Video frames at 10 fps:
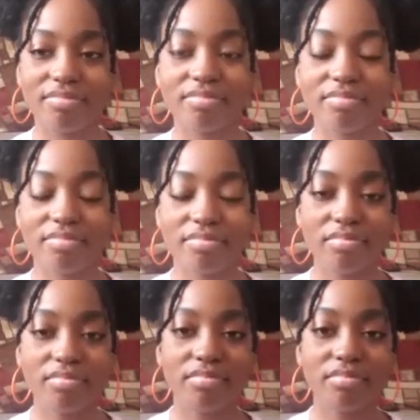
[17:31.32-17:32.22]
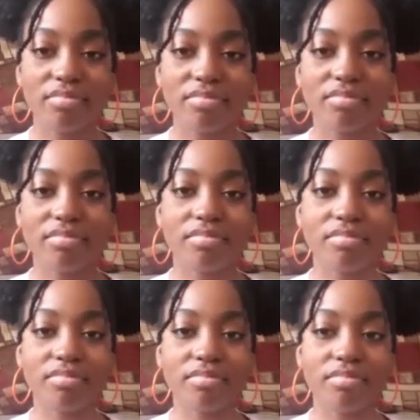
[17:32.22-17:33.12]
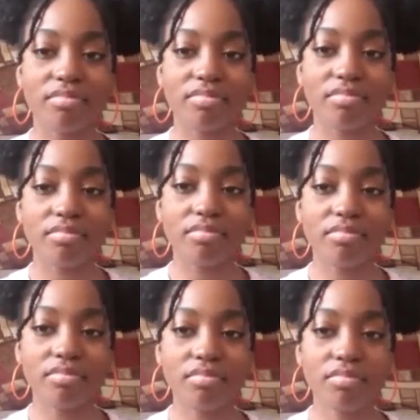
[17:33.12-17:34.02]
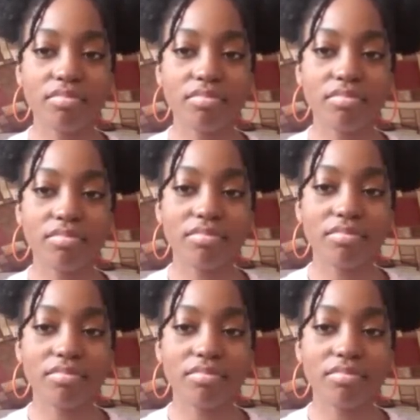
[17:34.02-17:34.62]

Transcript: No words are spoken by the person on screen.